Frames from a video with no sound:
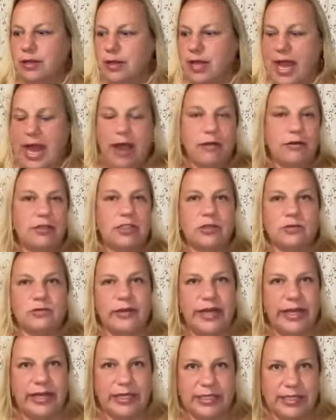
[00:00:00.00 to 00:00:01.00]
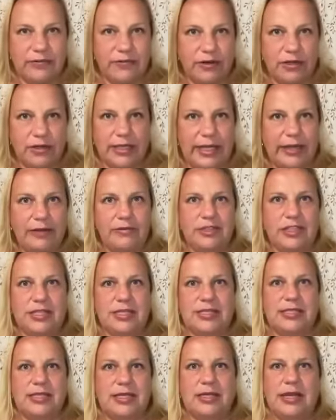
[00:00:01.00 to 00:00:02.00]
how to read in different
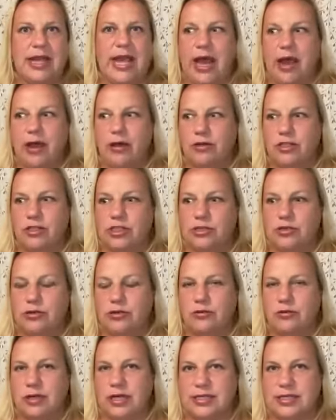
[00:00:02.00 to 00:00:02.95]
languages and how to